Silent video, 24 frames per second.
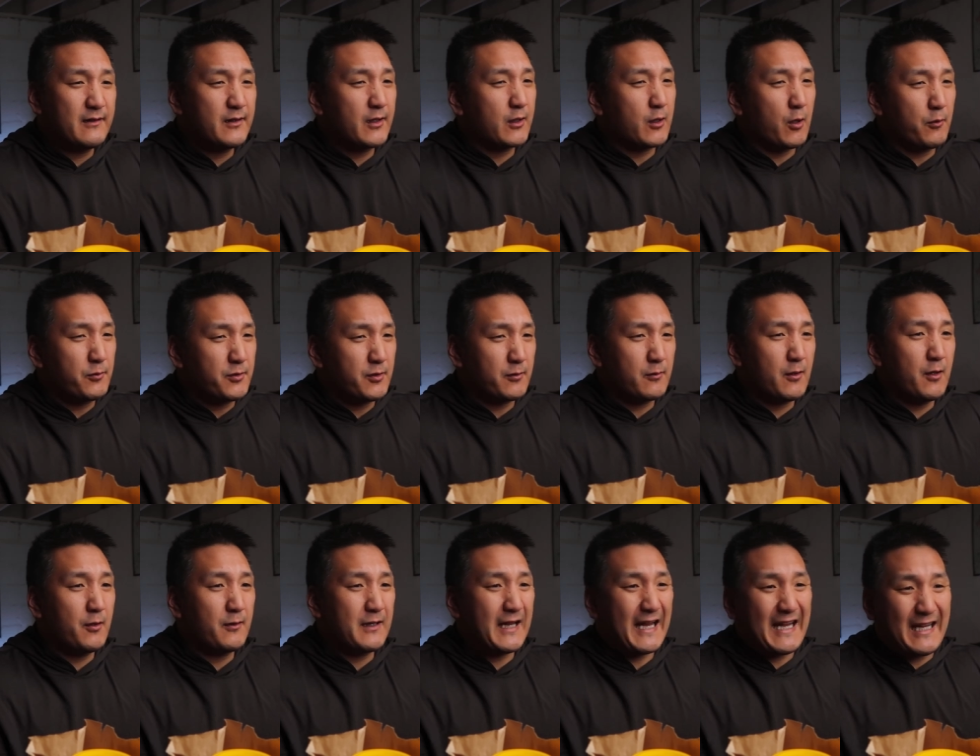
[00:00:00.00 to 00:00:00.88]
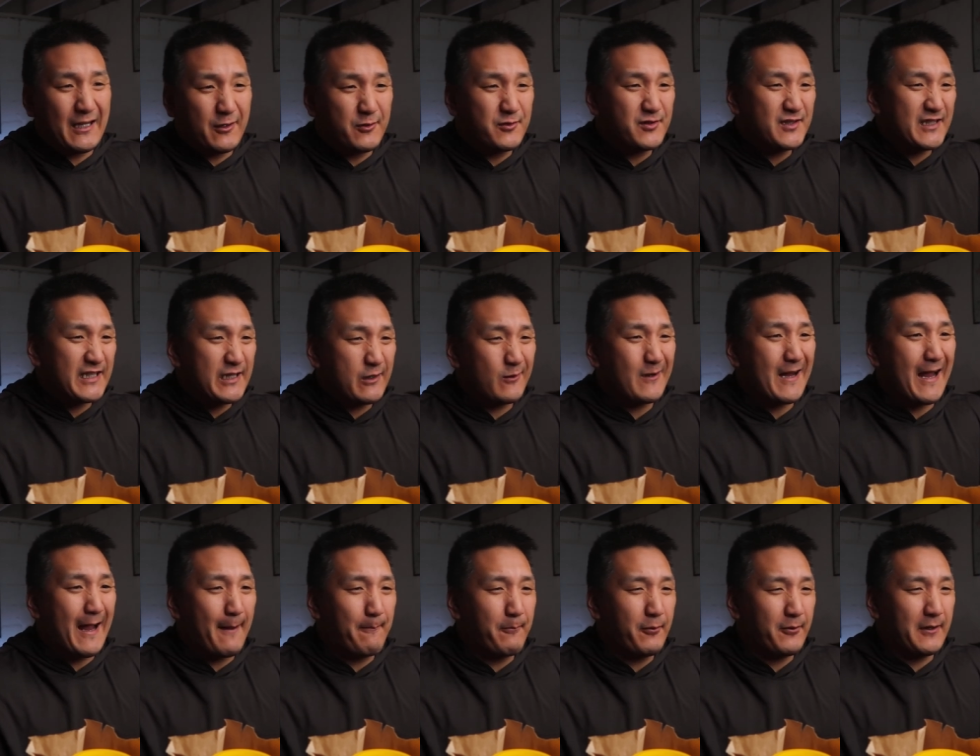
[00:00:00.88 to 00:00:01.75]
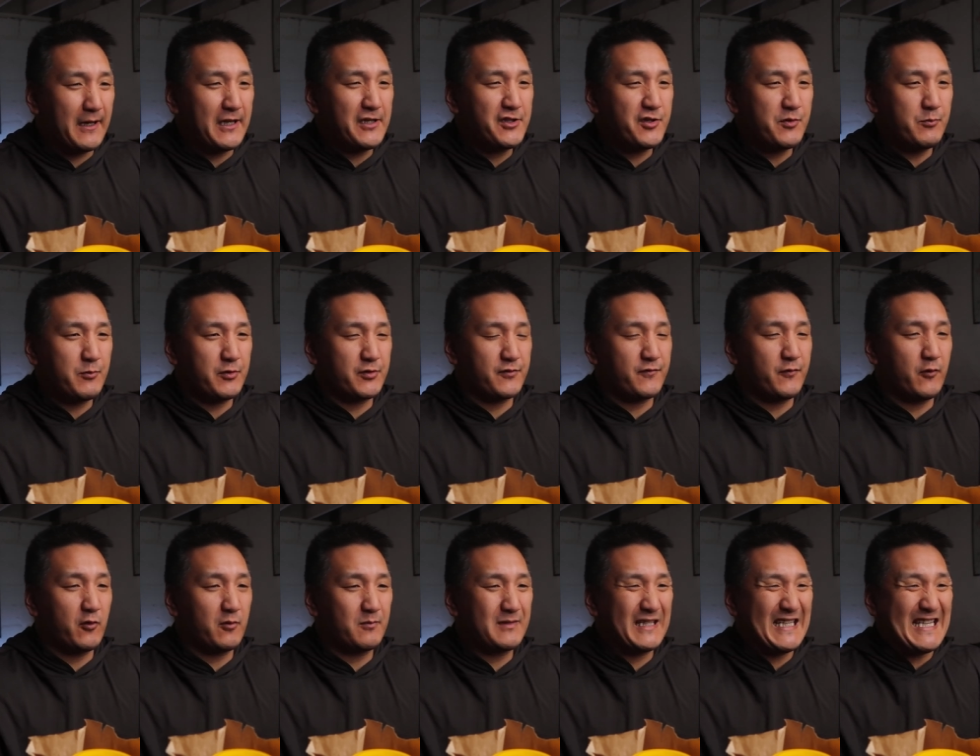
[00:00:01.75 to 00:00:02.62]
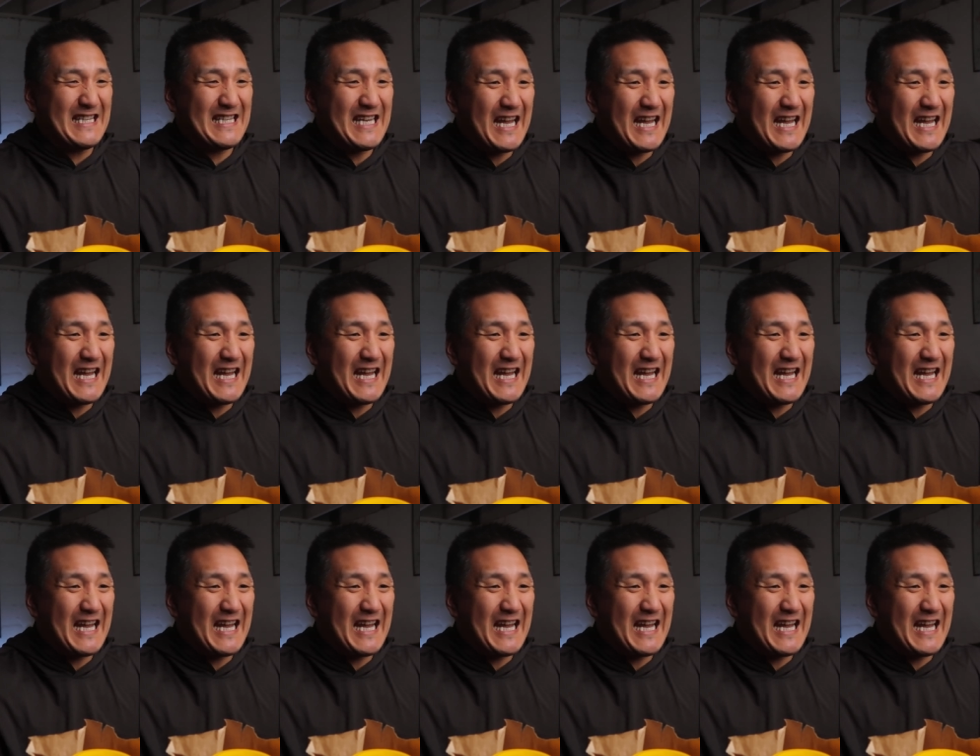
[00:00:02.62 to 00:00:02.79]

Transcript: The Côte de Rhône AOC or appellation was formed in